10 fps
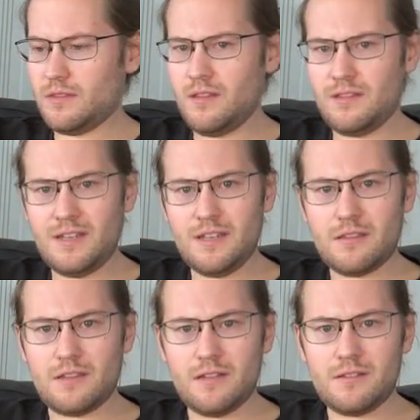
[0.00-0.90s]
the thing
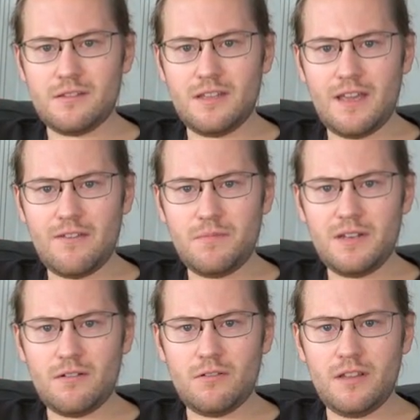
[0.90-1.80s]
is that there have
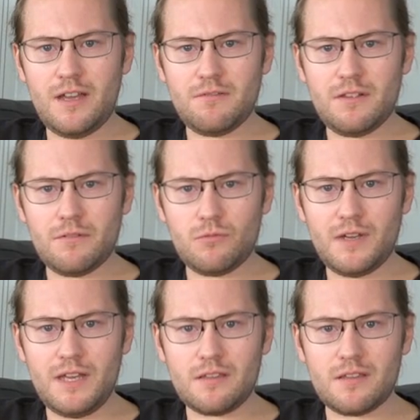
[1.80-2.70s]
been a lot of different
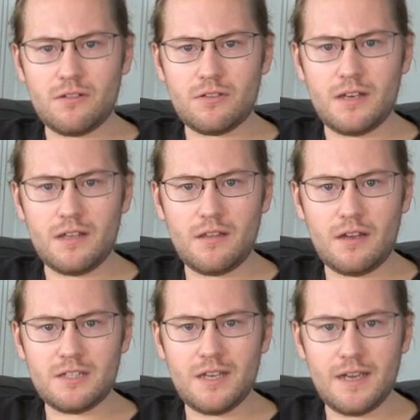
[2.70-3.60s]
ways that you can uh,
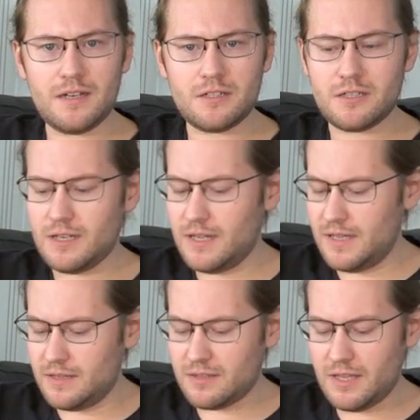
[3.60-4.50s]
attach
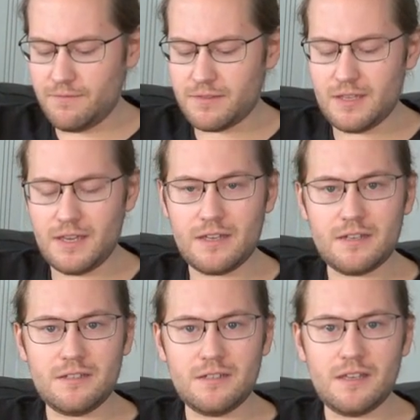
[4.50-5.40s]
a safe
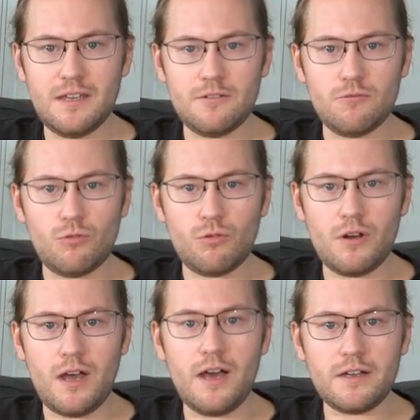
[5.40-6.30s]
second
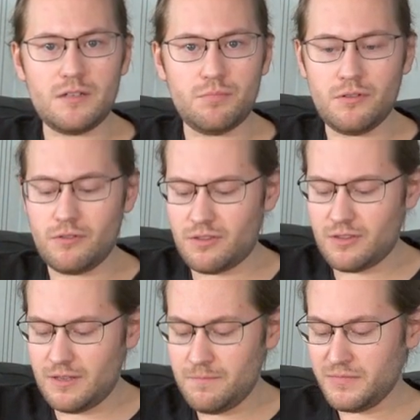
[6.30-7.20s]
or
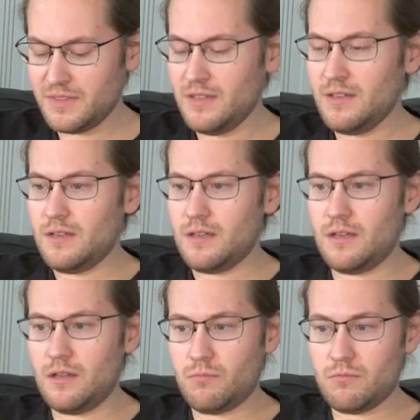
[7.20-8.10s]
octopus uh,
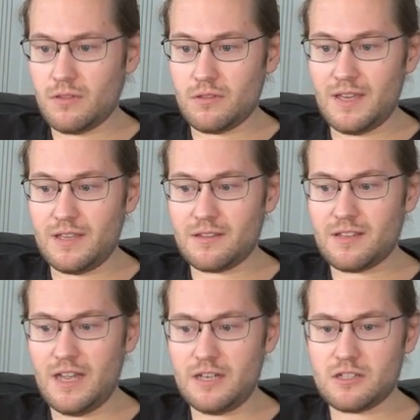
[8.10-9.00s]
uh, second
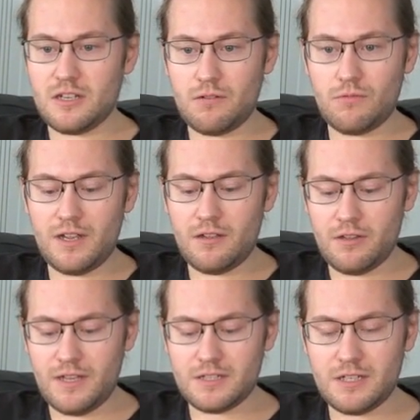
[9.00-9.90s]
stage uh,
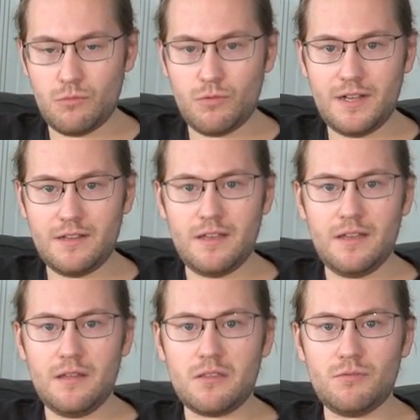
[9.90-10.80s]
regulator. Well,
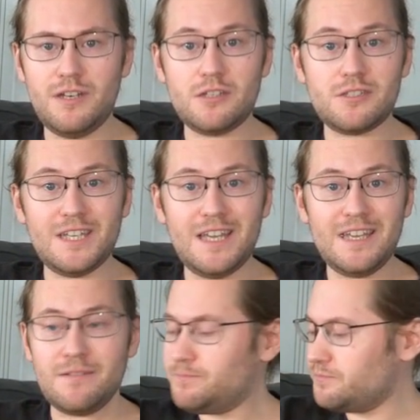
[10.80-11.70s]
uh, Swedish
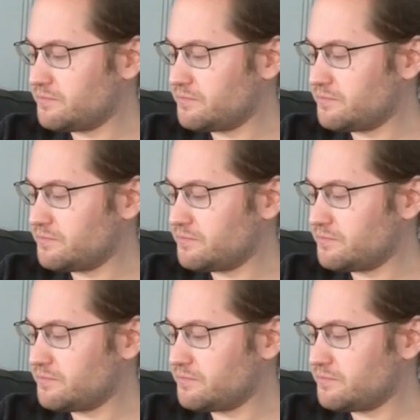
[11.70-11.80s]
saying